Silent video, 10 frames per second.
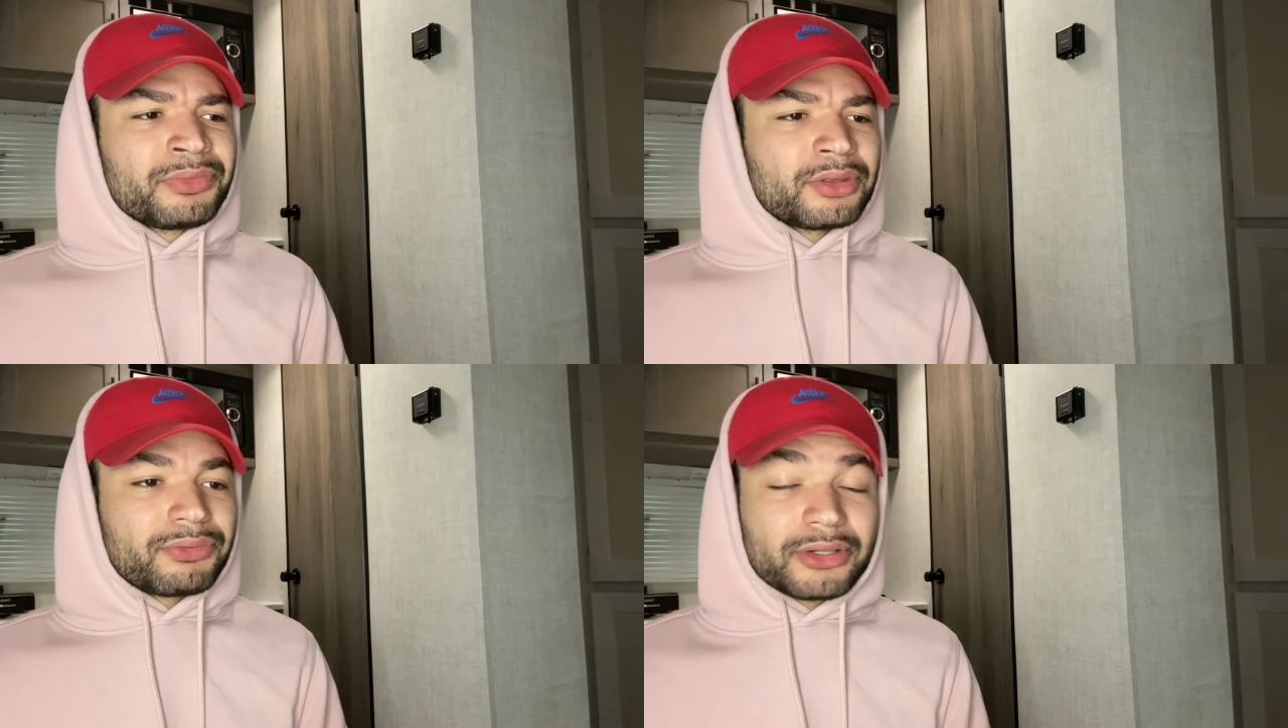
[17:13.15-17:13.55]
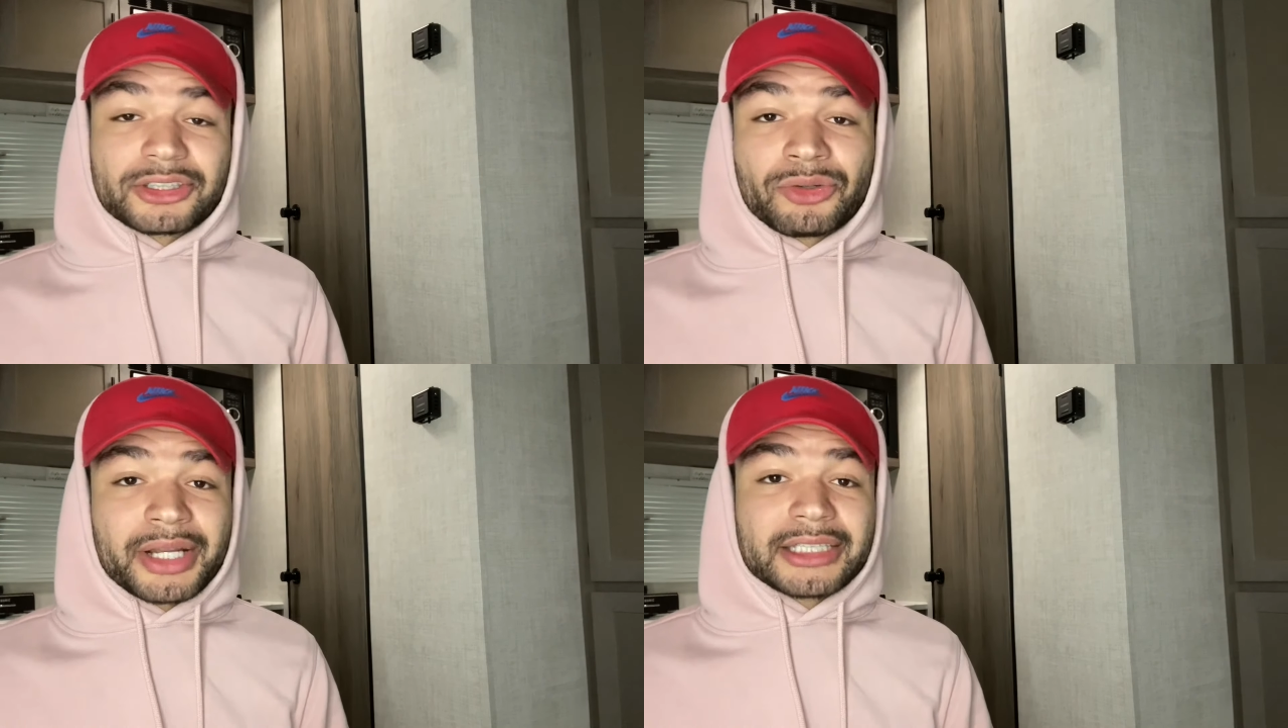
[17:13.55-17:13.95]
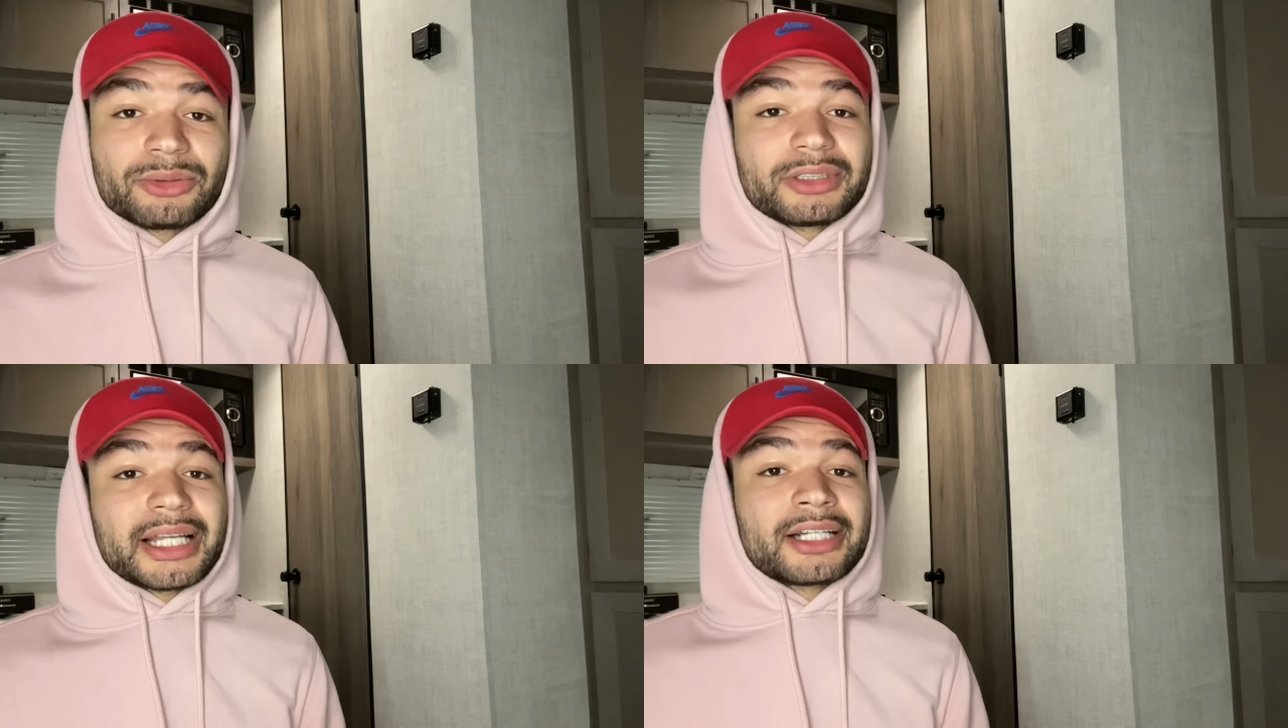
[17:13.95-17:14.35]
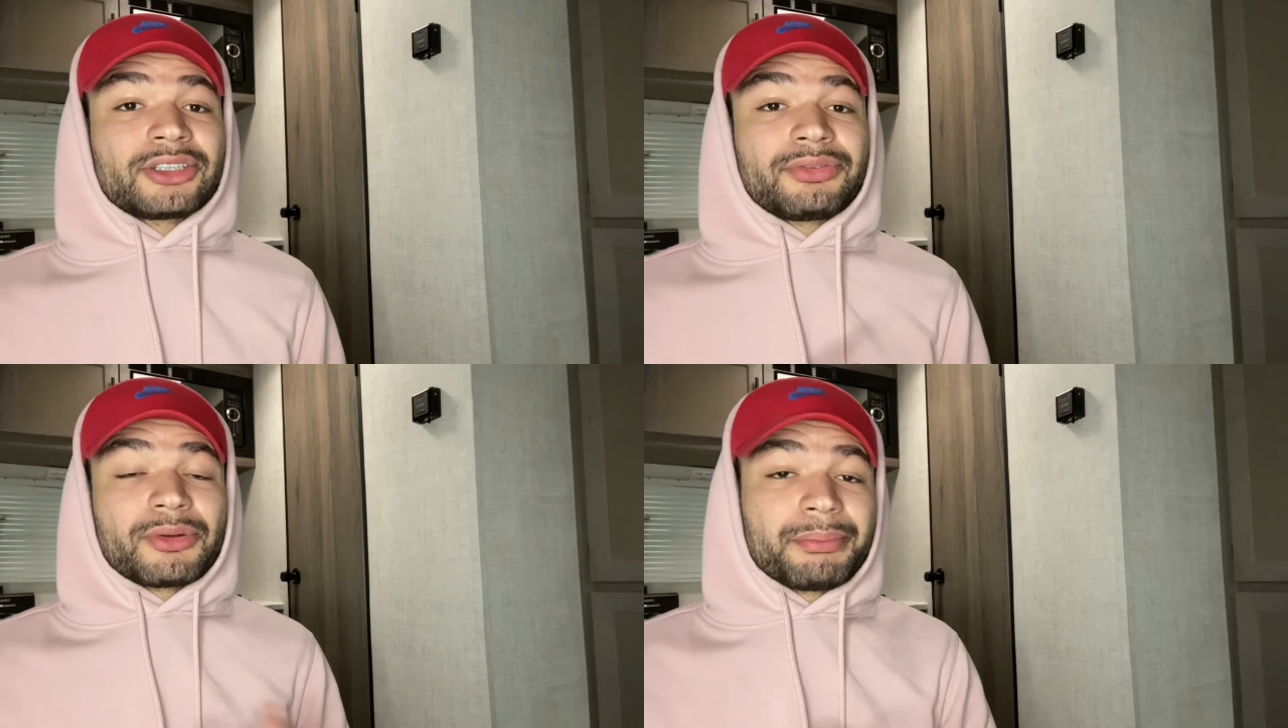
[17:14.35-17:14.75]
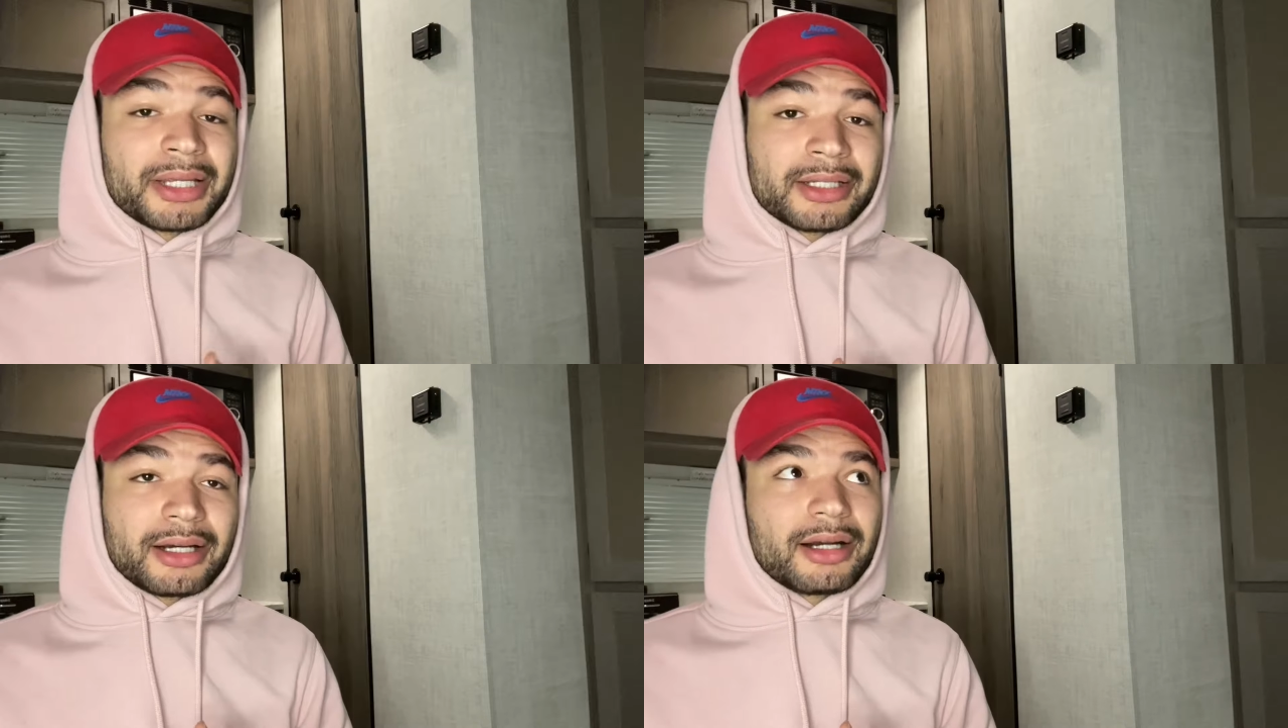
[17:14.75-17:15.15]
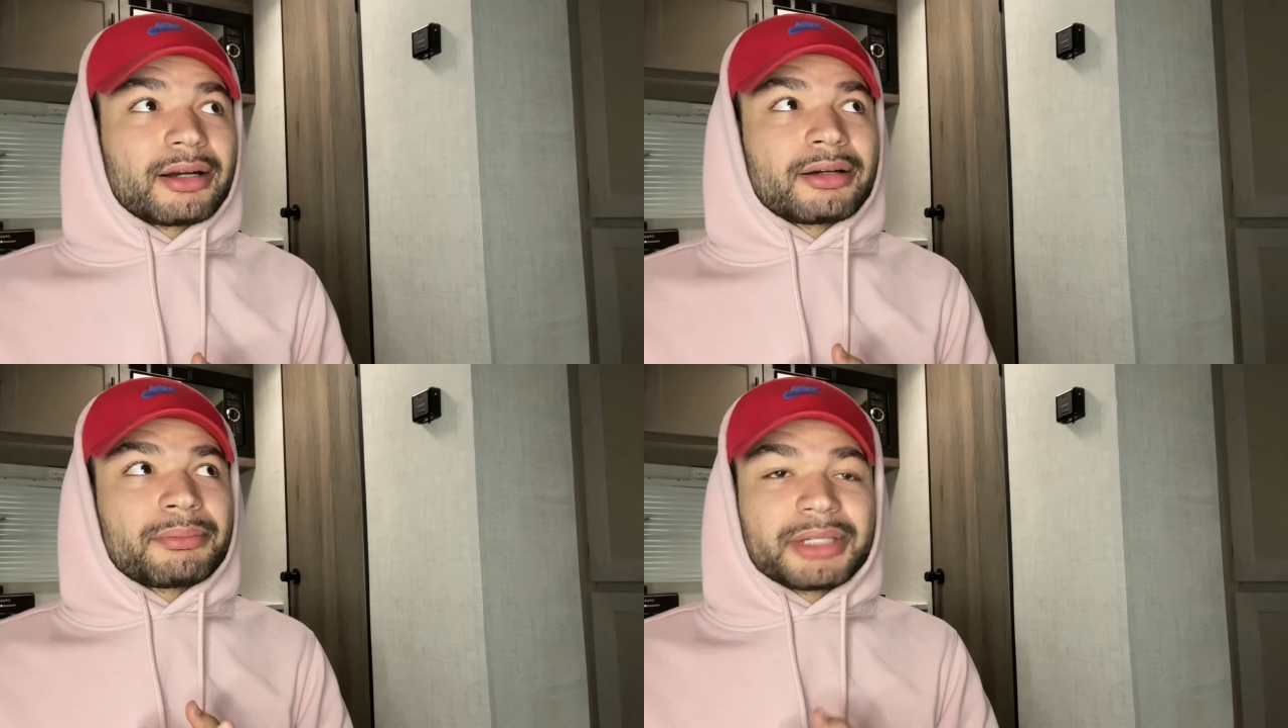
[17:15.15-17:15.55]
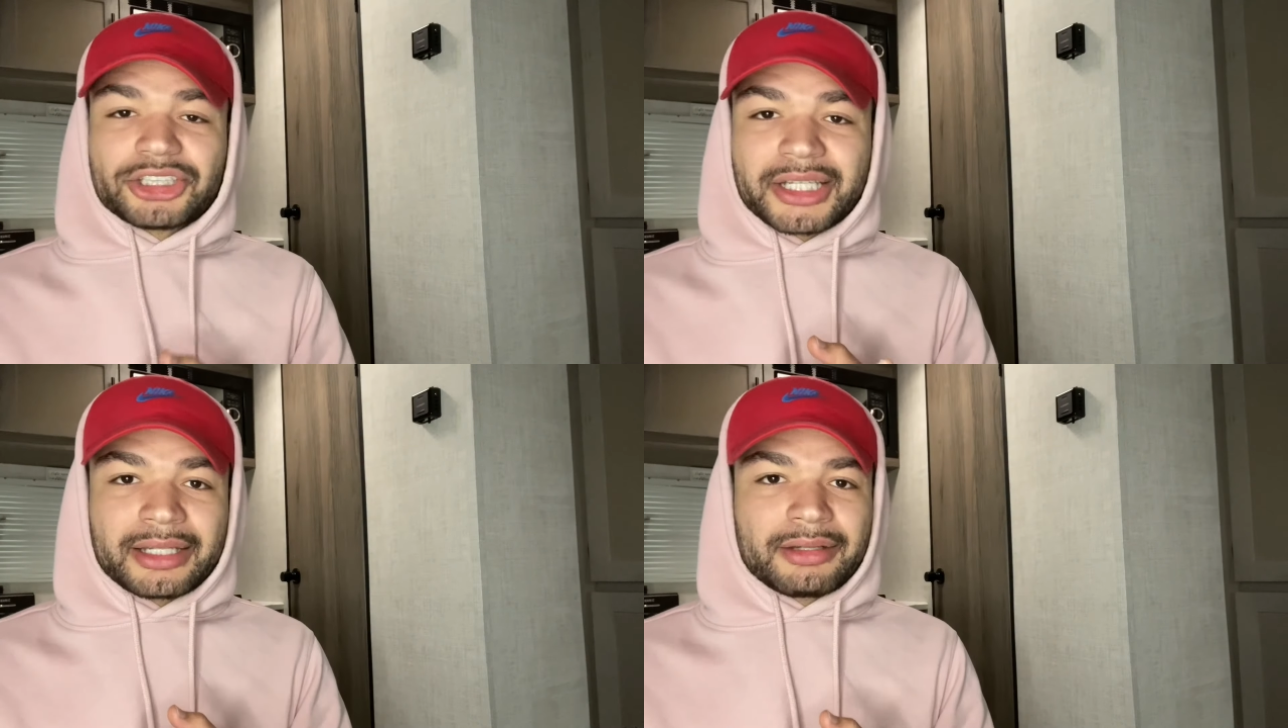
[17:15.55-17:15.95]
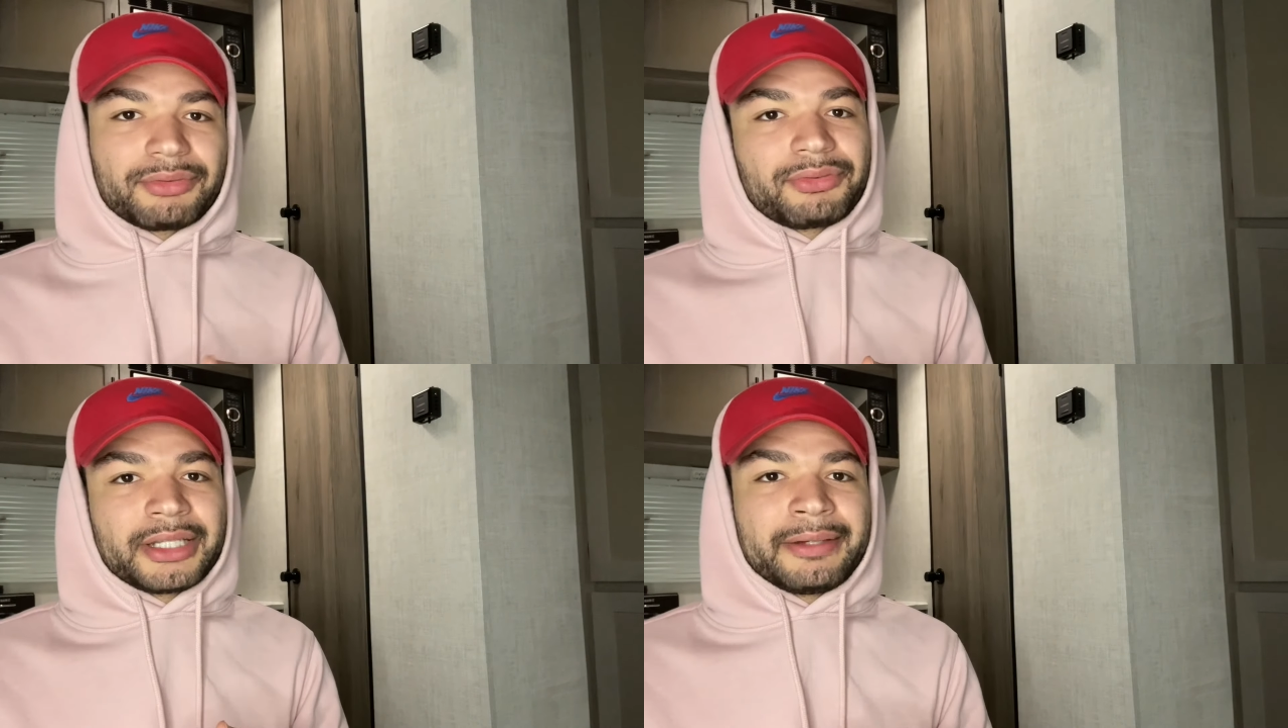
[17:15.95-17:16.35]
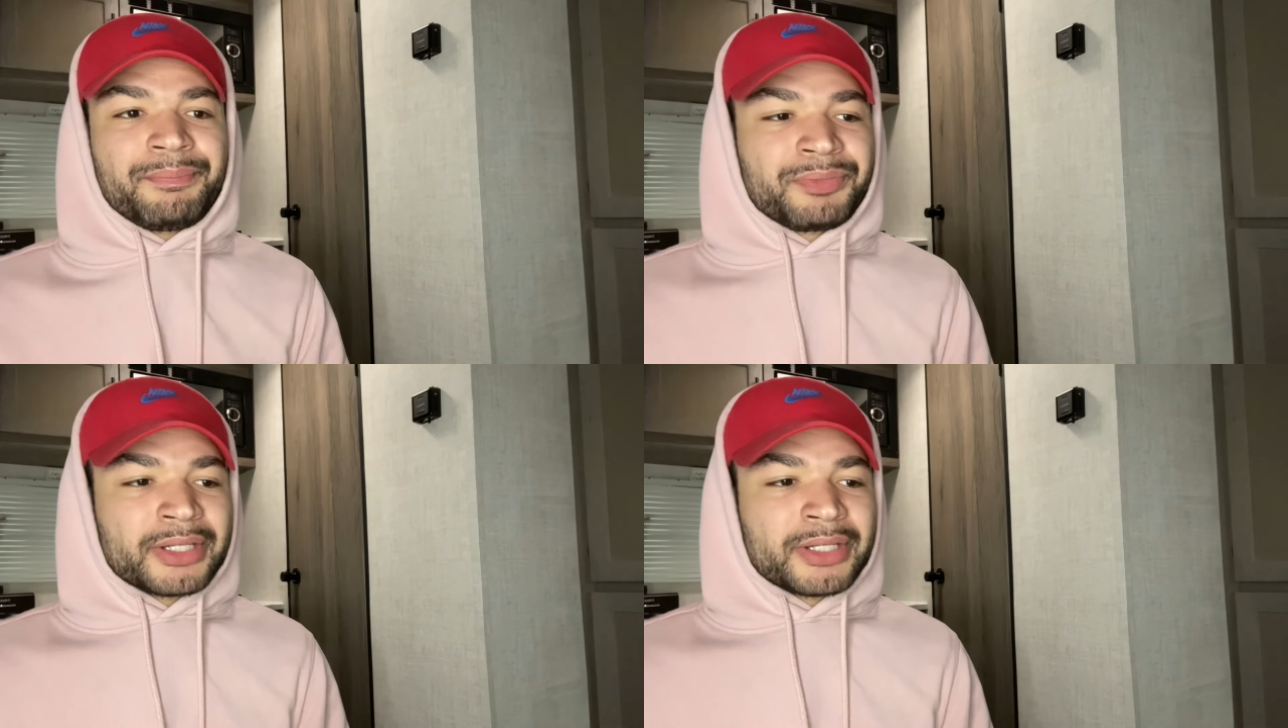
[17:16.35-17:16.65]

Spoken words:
The first donation was actually from Michigan and Flint.